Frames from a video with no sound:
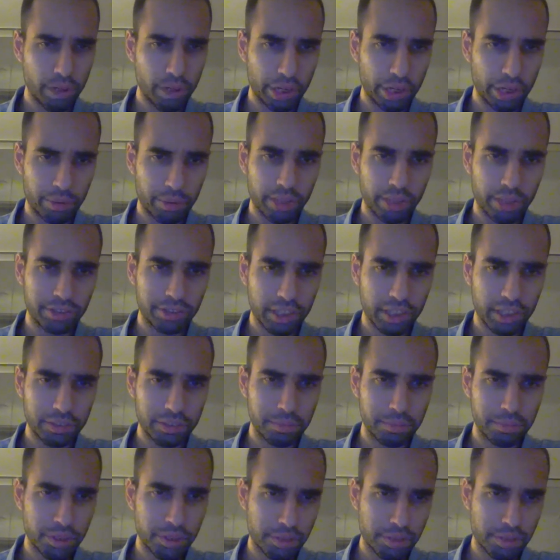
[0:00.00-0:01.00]
otherwise he has the
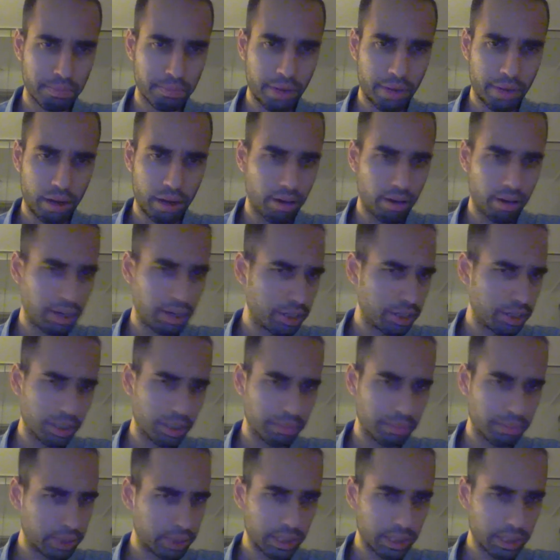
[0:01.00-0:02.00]
bishop pair and it'll
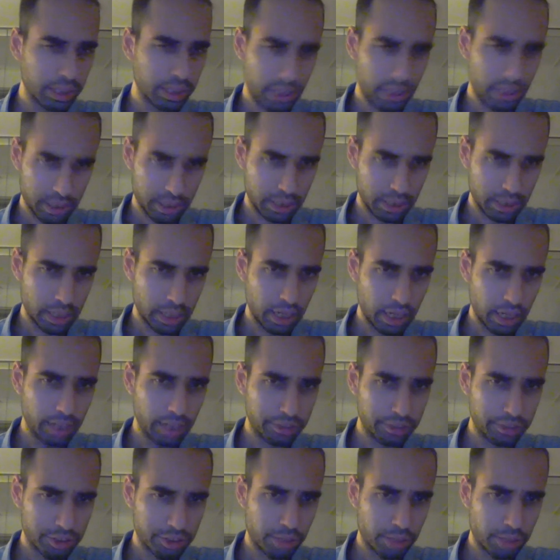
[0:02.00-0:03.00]
be
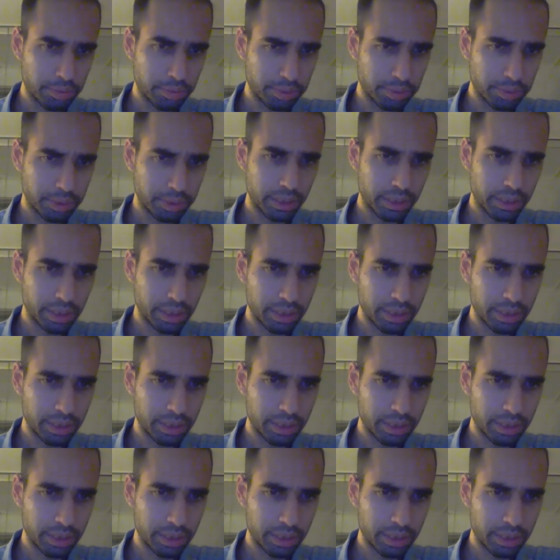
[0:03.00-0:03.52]
unstoppable.